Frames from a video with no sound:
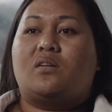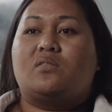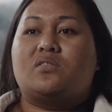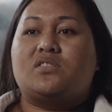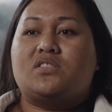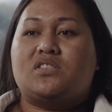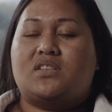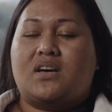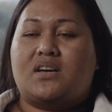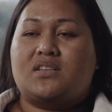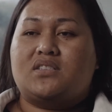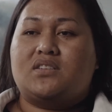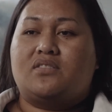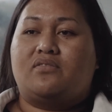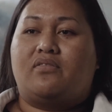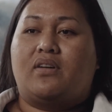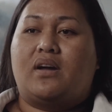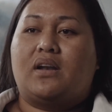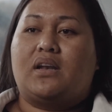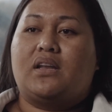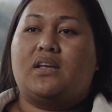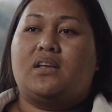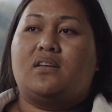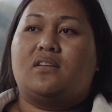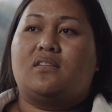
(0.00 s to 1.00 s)
I'll start to
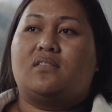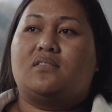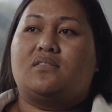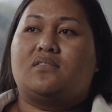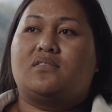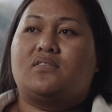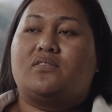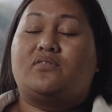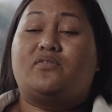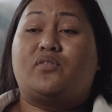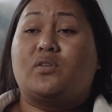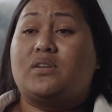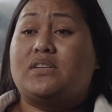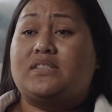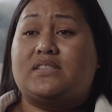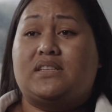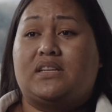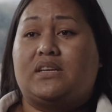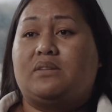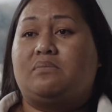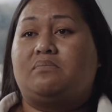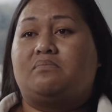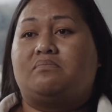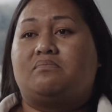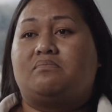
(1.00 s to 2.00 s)
finally fall asleep.